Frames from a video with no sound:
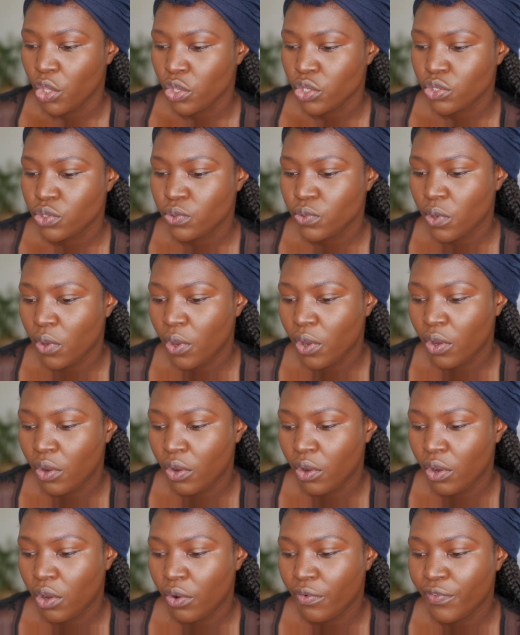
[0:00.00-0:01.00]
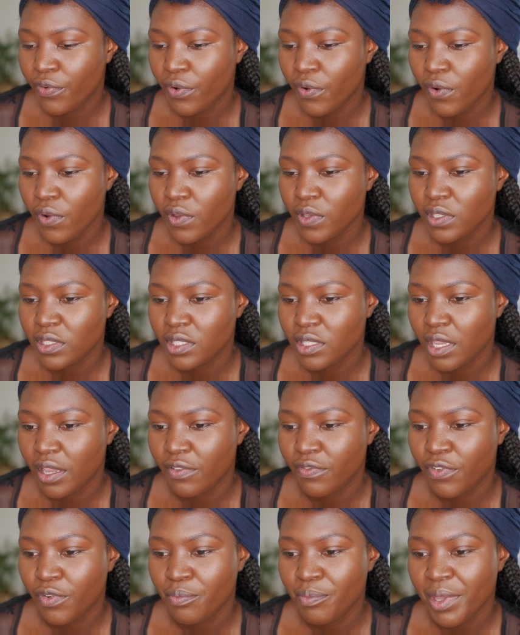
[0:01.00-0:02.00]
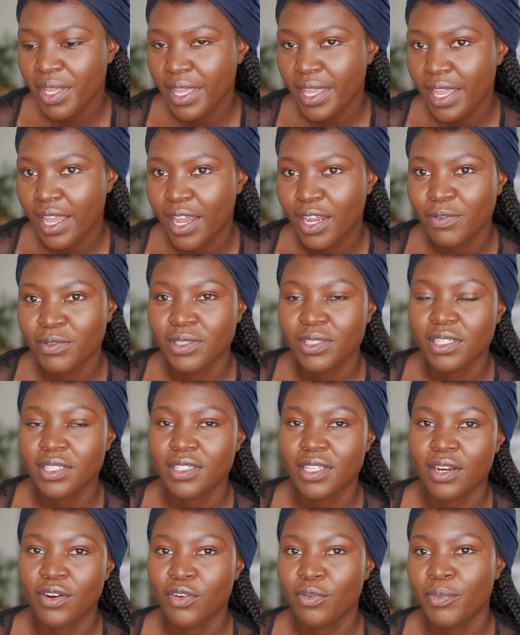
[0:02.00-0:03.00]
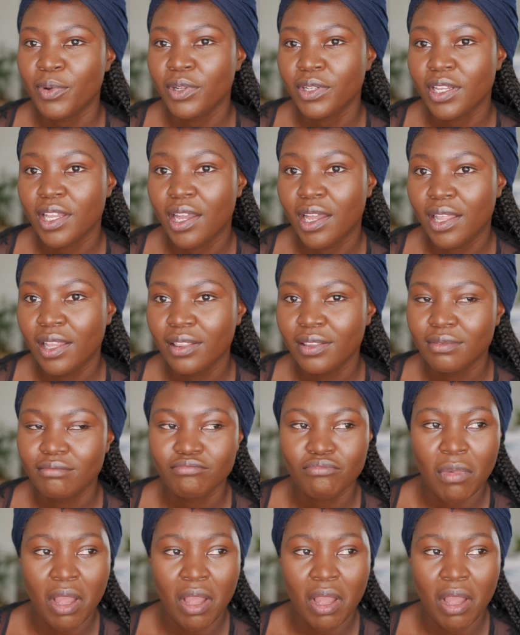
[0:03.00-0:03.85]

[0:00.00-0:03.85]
So of course, for me, I was just a normal girl